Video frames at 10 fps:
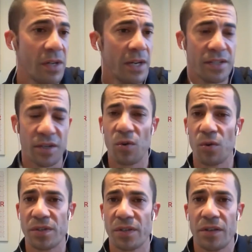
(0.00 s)
It's a
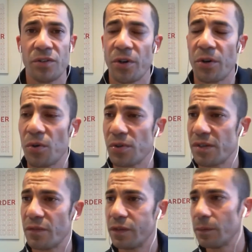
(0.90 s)
course, an intro course to
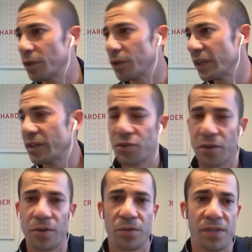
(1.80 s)
flipped learning, intro
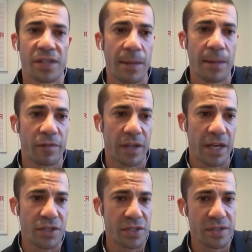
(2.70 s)
course to
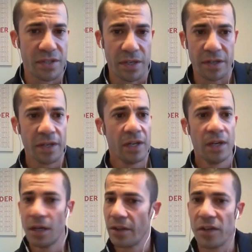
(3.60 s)
gamification. So
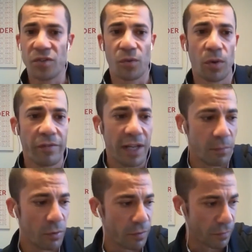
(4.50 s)
those are all
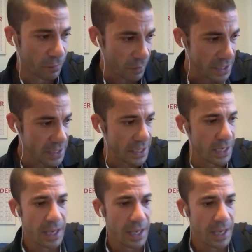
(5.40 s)
available for free.